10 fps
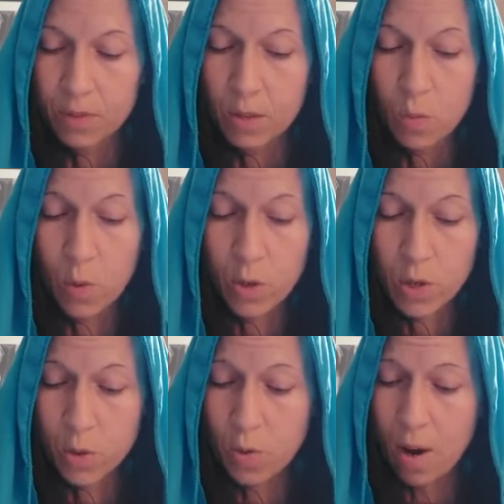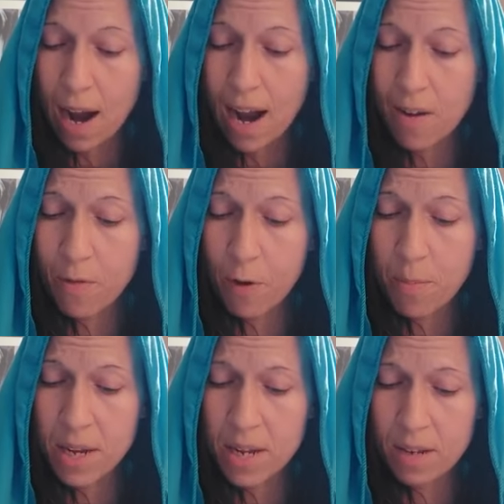Will you hide from
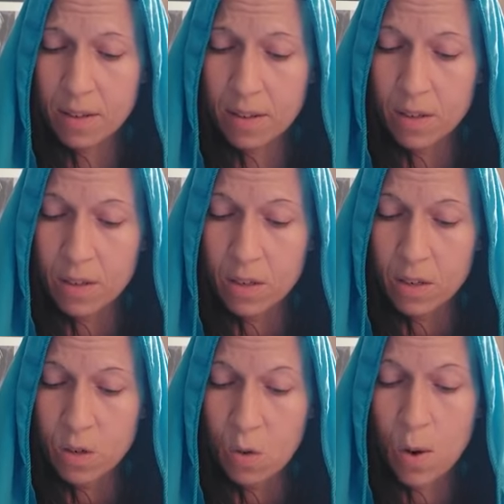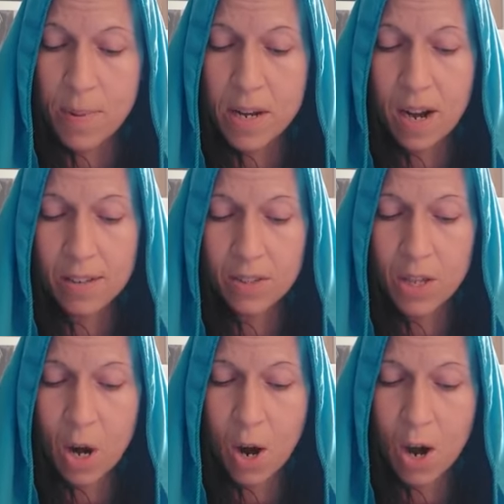me or be cut to
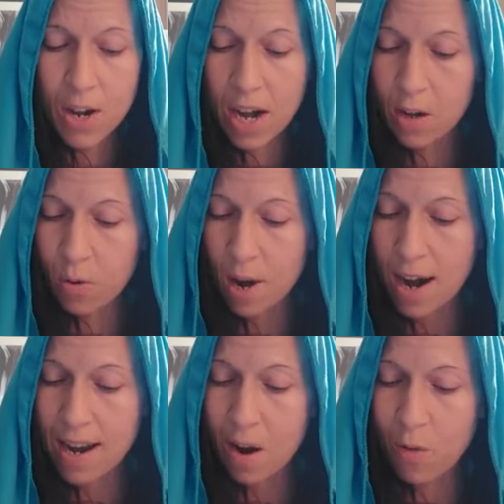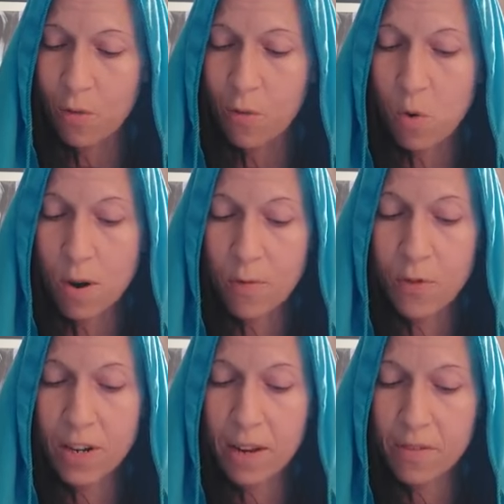the heart and cry out for
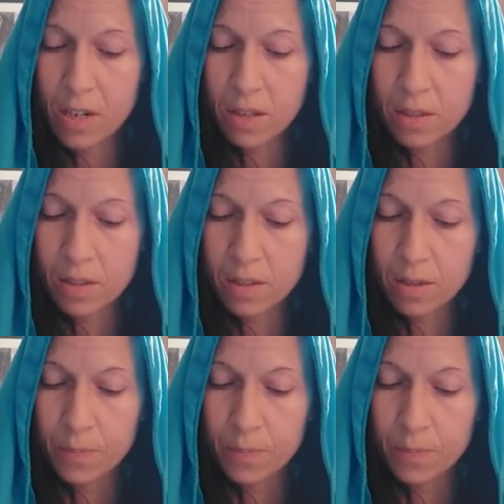forgiveness?